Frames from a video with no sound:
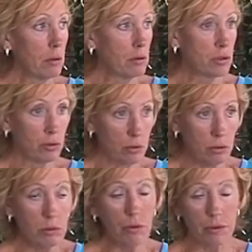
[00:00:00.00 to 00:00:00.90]

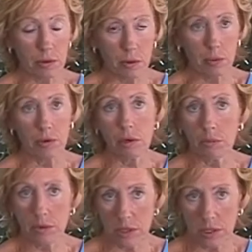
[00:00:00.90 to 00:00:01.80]
true therapeutic
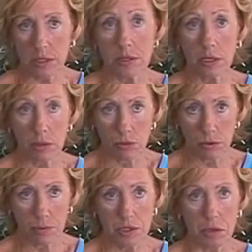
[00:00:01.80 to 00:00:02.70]
processing
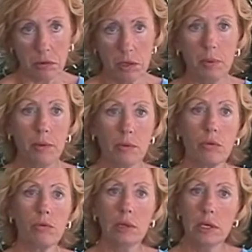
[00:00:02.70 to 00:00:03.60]
groups. The only people
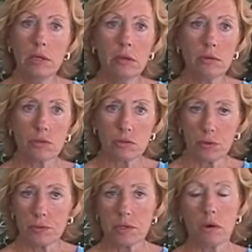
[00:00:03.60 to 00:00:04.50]
who lead those
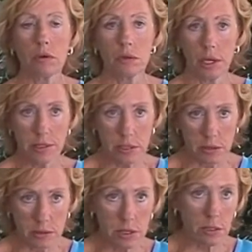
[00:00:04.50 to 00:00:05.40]
groups are
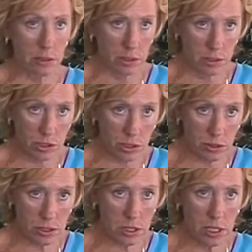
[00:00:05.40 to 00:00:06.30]
licensed
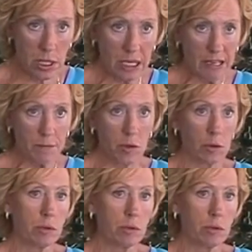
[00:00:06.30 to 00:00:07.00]
clinicians. They're